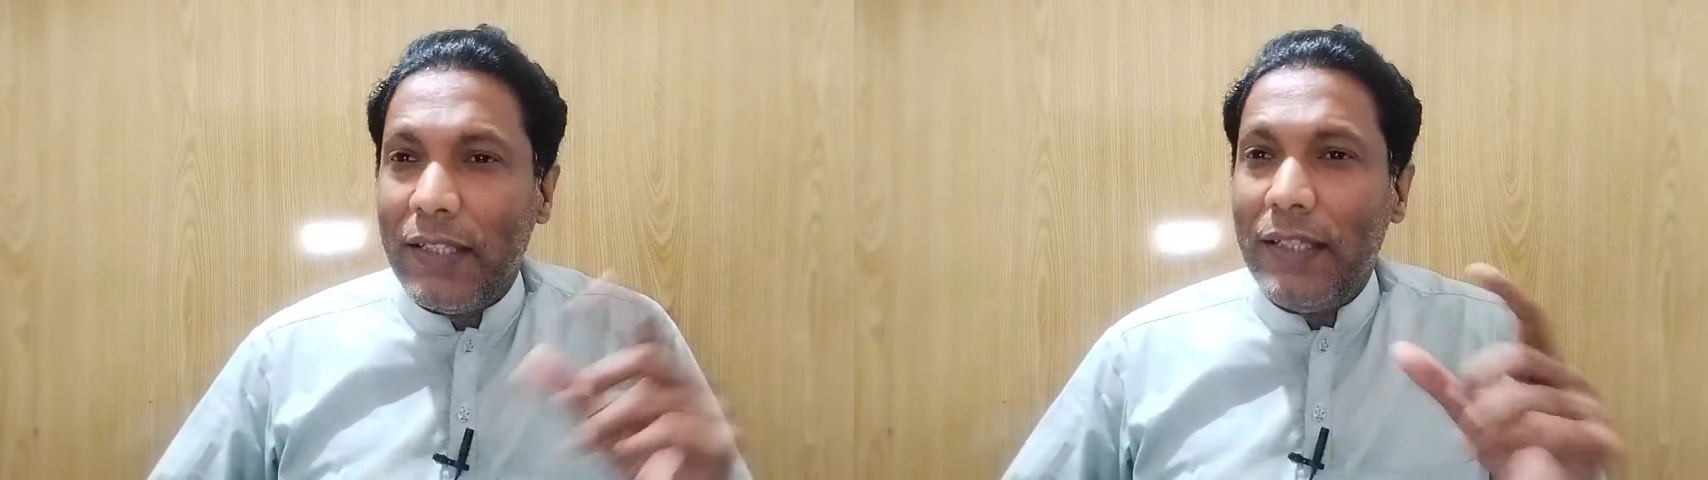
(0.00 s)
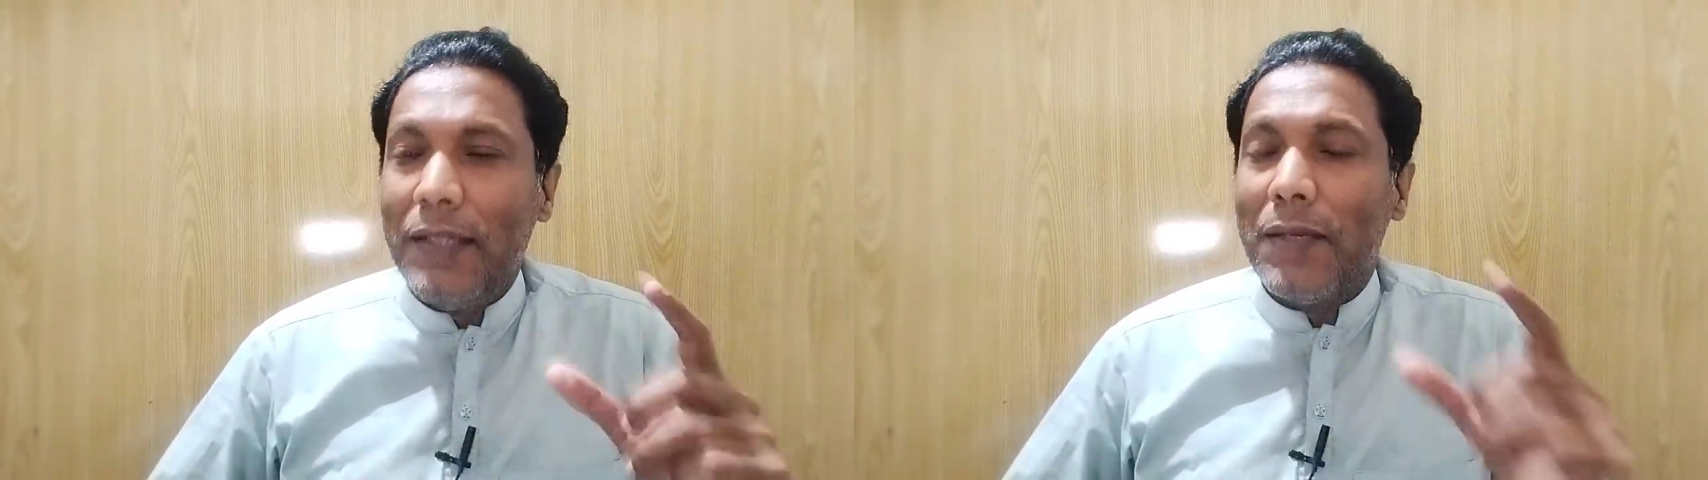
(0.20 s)

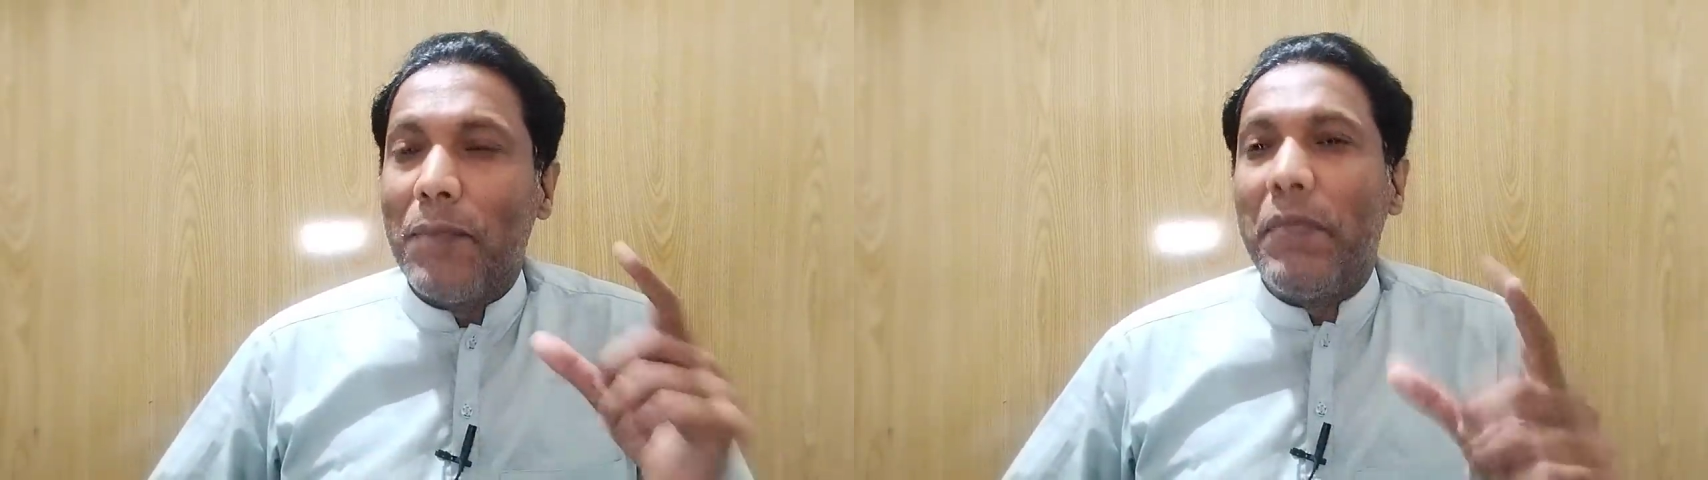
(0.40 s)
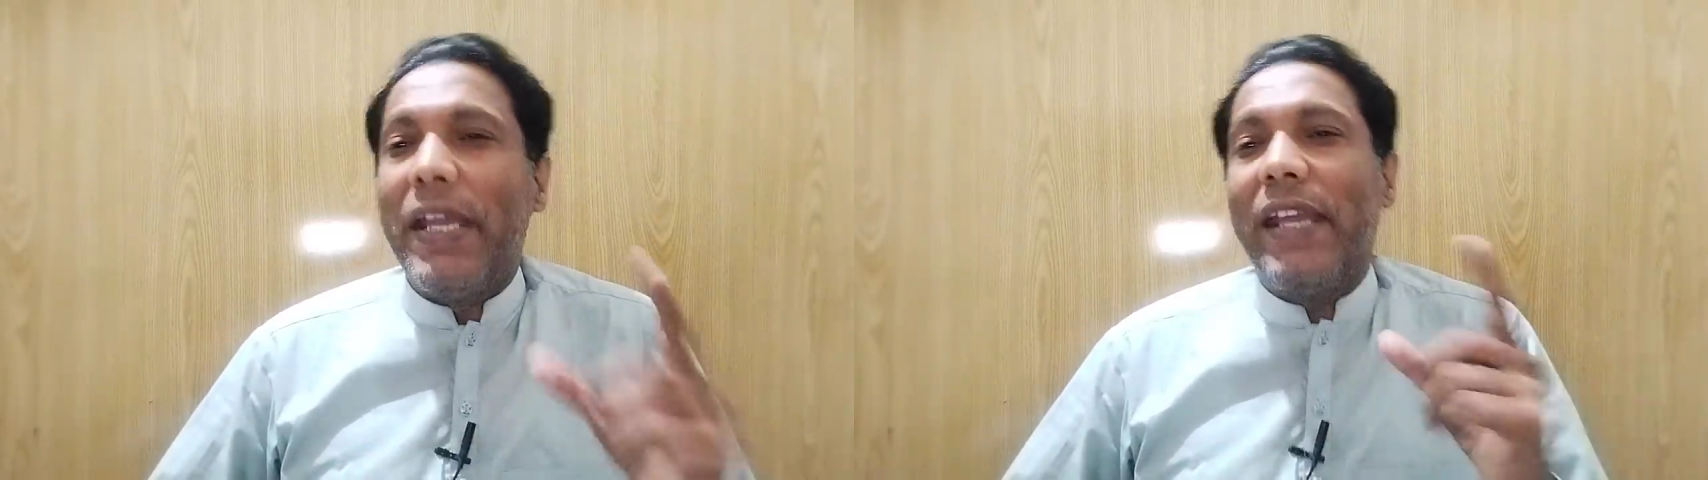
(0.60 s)
three
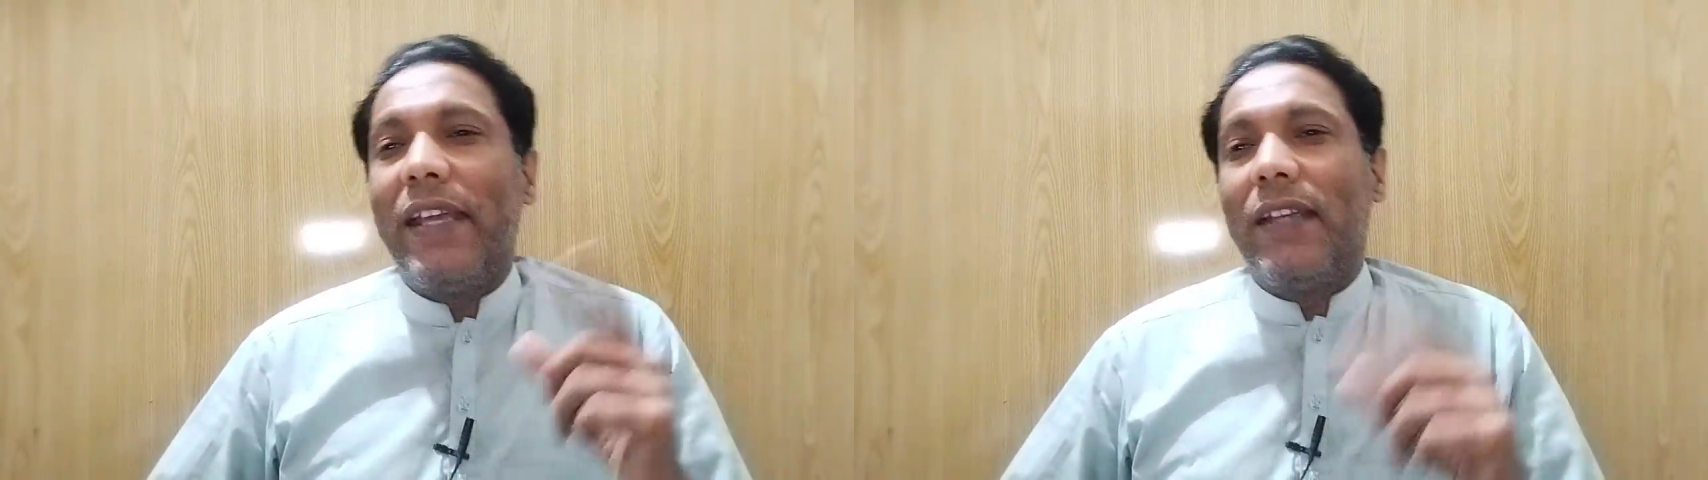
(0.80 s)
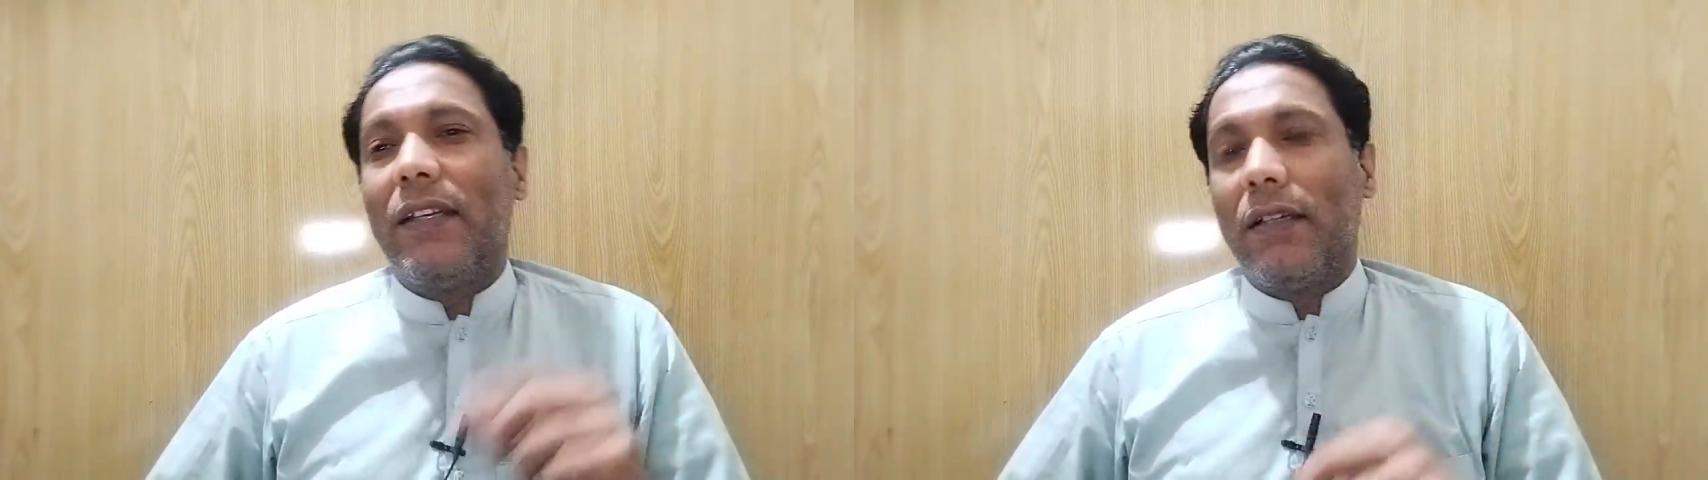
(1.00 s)

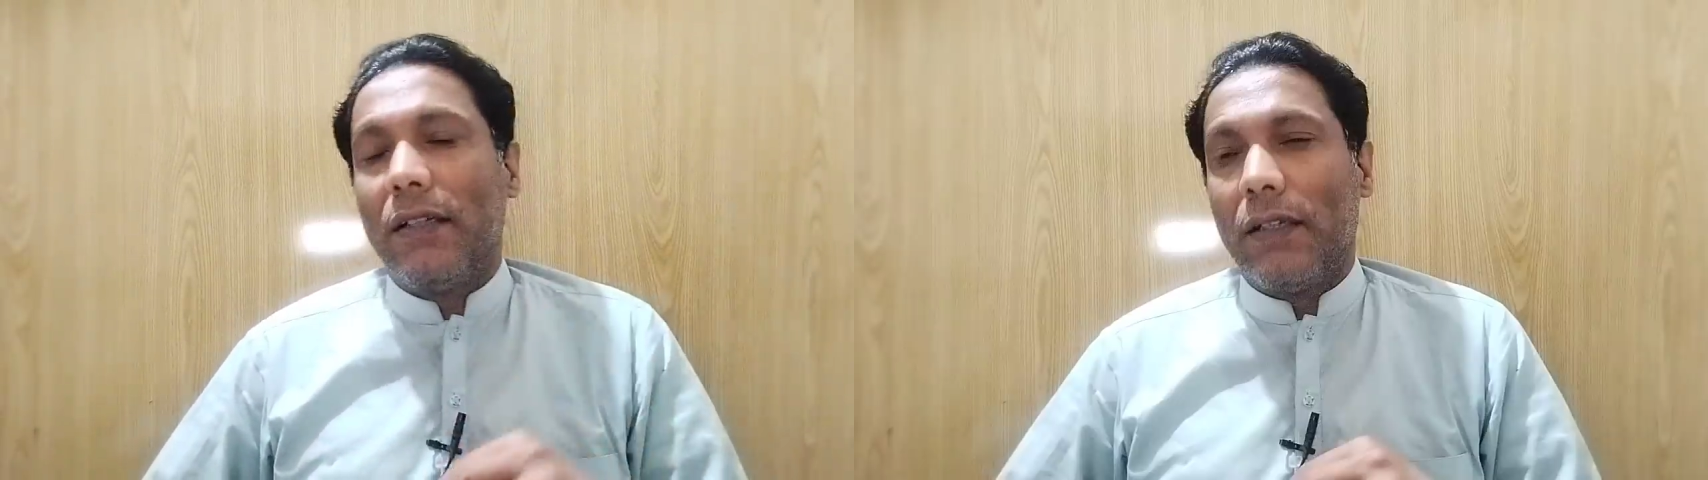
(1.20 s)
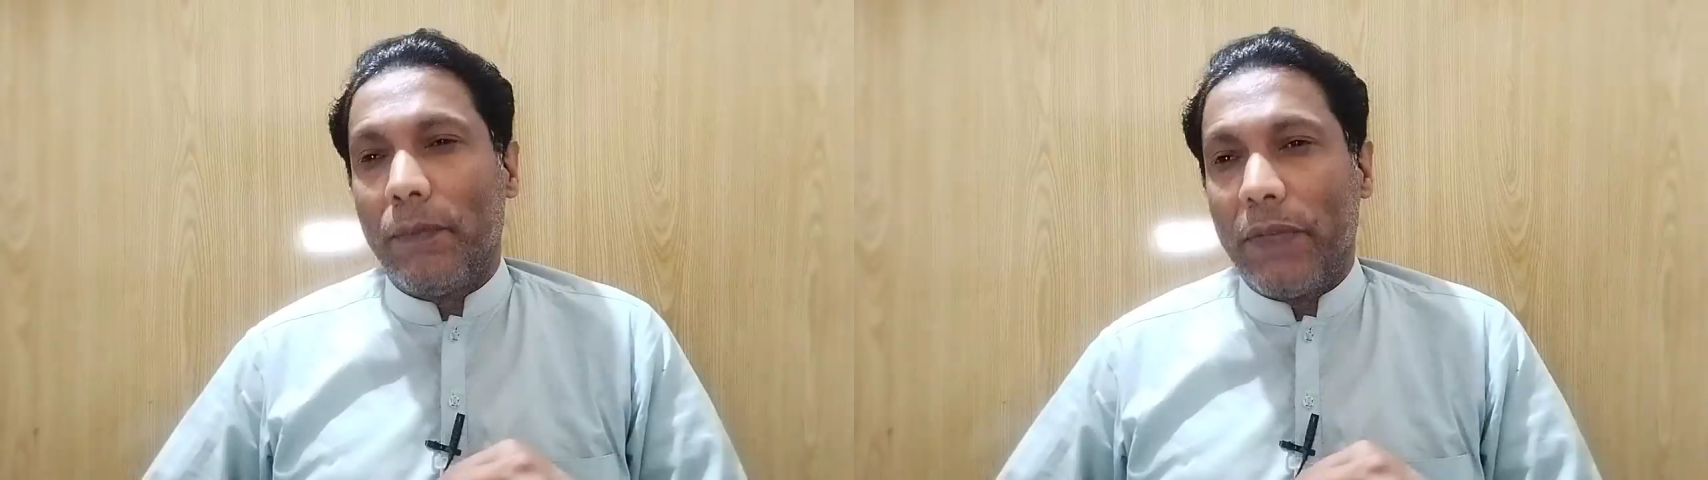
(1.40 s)
main